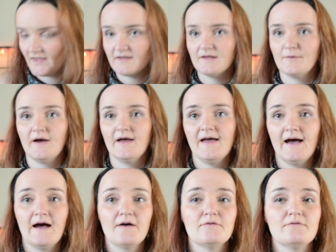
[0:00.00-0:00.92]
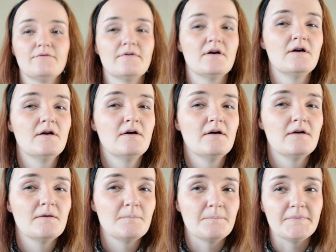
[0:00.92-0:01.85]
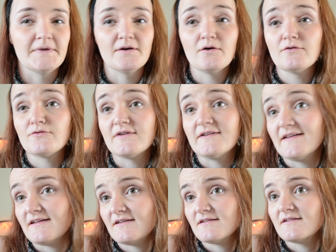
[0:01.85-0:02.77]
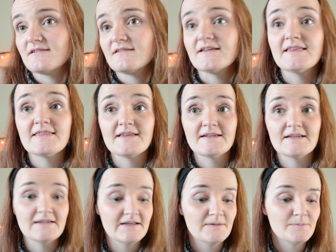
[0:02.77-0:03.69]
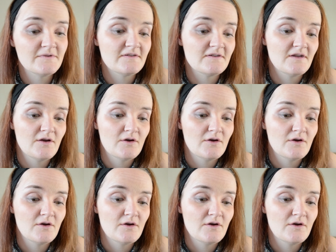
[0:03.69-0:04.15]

Now I have beyond ridiculously thin lips,